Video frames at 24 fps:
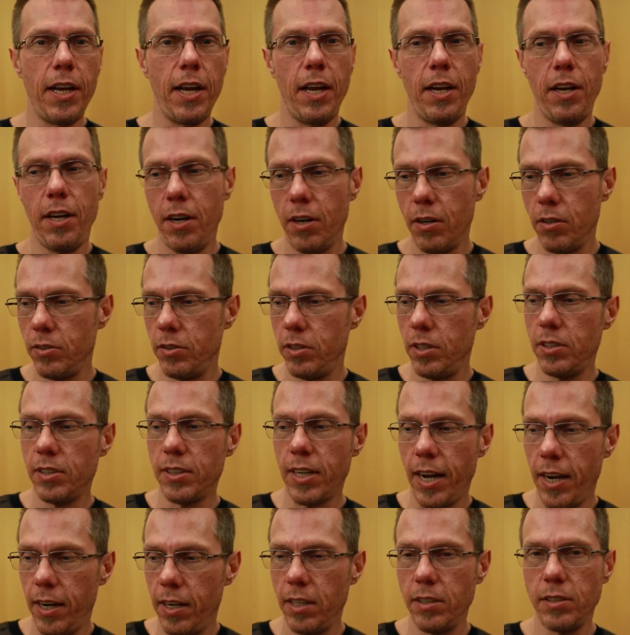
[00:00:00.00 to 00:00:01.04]
And here's this
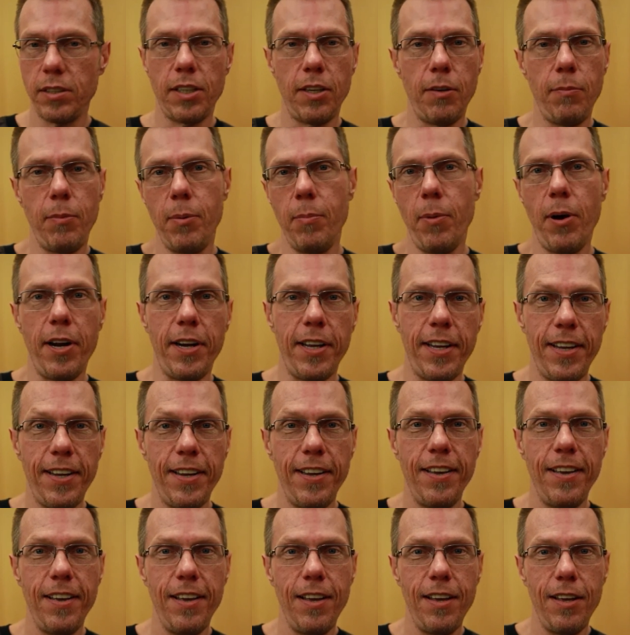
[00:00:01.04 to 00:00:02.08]
guy that doesn't give me money,
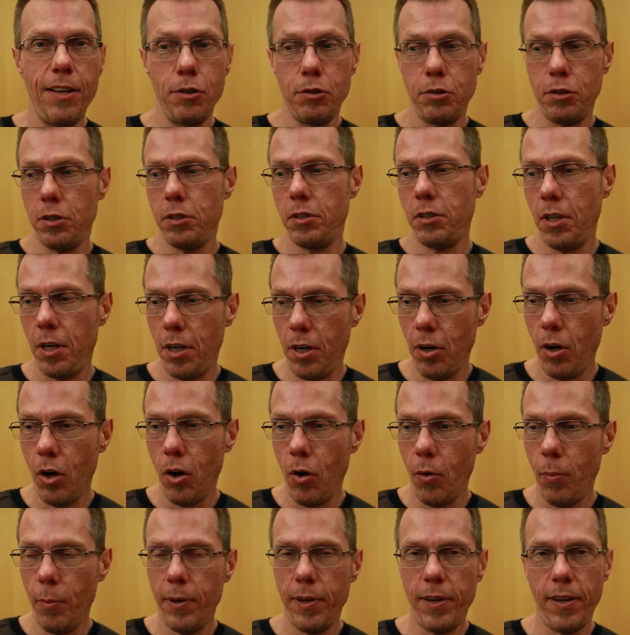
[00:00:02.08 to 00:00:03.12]
just sitting at
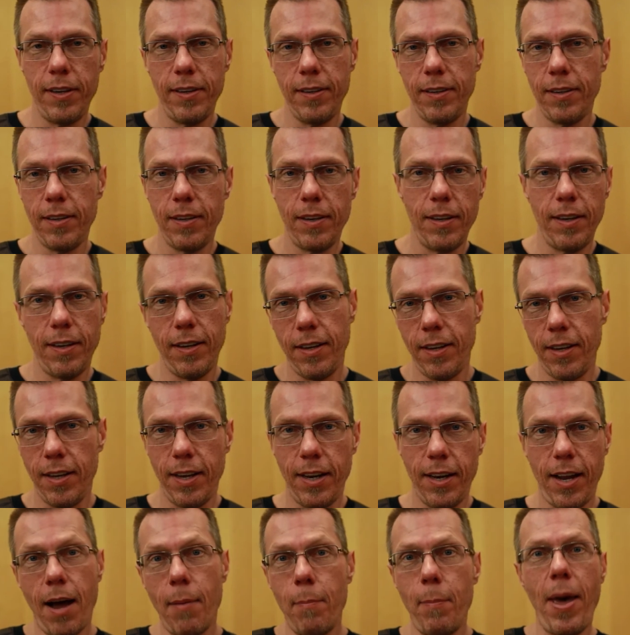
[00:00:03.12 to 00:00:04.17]
home, and
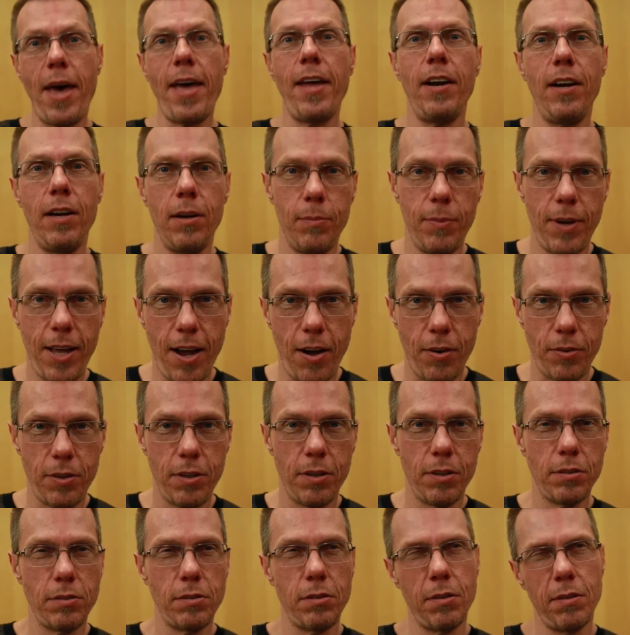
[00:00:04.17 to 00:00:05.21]
I'm mad at him now,
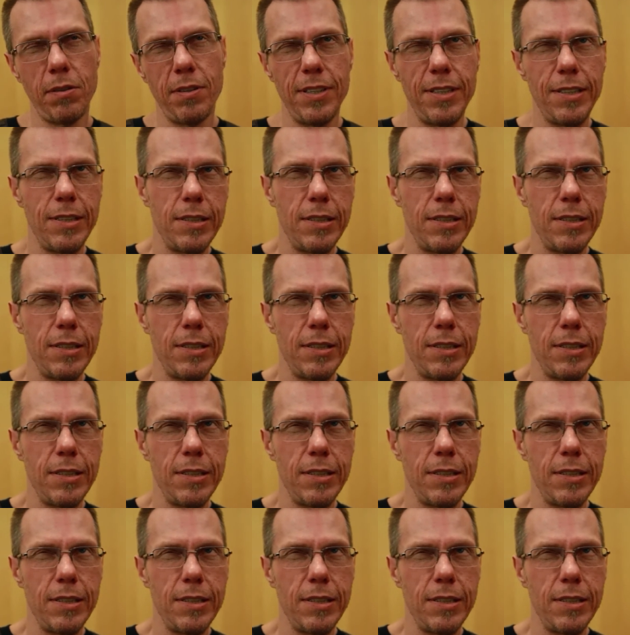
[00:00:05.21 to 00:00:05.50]
so